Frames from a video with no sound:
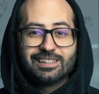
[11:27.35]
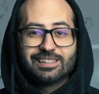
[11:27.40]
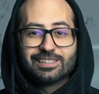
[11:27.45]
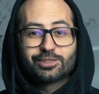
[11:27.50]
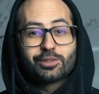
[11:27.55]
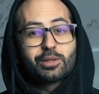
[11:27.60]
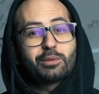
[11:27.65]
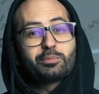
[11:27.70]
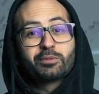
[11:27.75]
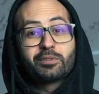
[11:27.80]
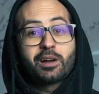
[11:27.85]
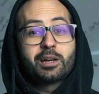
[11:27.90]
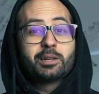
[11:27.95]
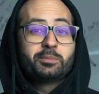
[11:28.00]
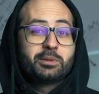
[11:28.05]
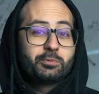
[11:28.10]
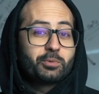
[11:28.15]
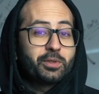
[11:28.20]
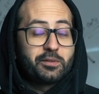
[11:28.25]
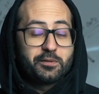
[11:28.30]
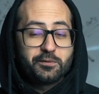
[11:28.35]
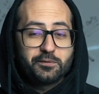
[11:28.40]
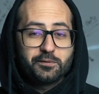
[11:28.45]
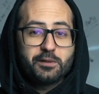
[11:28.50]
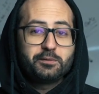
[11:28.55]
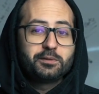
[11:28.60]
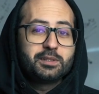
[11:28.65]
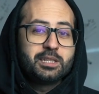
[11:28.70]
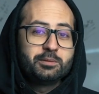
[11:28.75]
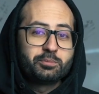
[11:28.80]
So they provided me with a
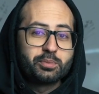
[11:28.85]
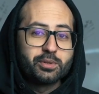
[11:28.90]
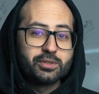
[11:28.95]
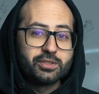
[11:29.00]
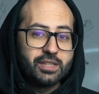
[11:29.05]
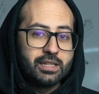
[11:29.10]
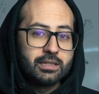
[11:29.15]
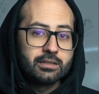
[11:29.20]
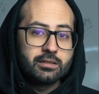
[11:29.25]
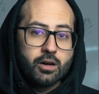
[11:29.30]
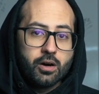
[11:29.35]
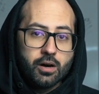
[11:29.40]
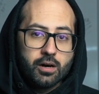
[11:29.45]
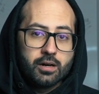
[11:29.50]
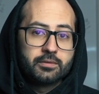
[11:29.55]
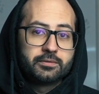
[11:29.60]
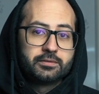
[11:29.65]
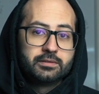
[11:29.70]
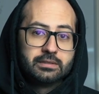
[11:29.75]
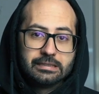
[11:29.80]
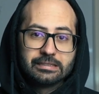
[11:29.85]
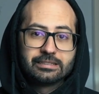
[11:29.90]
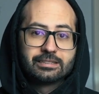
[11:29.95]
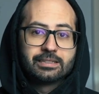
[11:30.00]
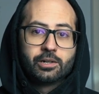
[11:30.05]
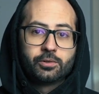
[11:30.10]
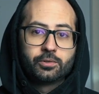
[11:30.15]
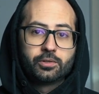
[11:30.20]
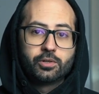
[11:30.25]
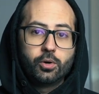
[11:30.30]
15% off
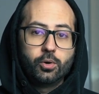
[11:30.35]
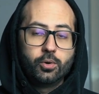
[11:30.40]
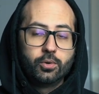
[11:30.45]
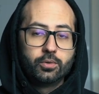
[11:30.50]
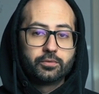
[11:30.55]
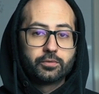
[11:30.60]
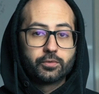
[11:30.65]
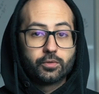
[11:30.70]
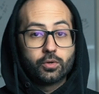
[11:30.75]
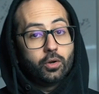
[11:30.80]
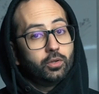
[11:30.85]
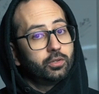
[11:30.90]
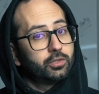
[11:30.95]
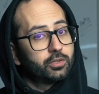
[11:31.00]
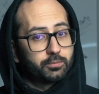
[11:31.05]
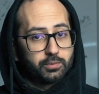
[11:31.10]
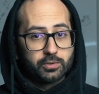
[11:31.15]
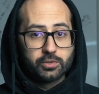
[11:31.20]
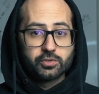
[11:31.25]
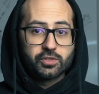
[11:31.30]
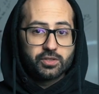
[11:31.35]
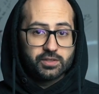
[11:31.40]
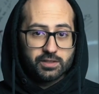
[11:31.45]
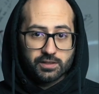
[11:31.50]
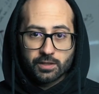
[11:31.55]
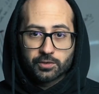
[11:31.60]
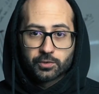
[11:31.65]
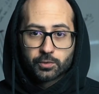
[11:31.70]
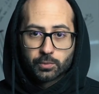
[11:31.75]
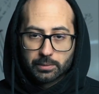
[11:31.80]
discount code for all your
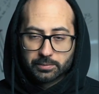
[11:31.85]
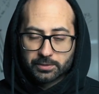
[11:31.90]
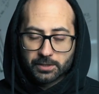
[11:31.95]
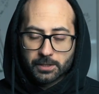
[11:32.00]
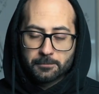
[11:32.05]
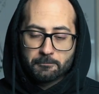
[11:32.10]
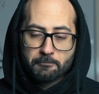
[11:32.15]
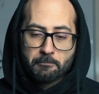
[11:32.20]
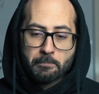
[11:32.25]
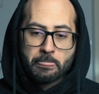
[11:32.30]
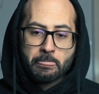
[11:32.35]
purchases on their website.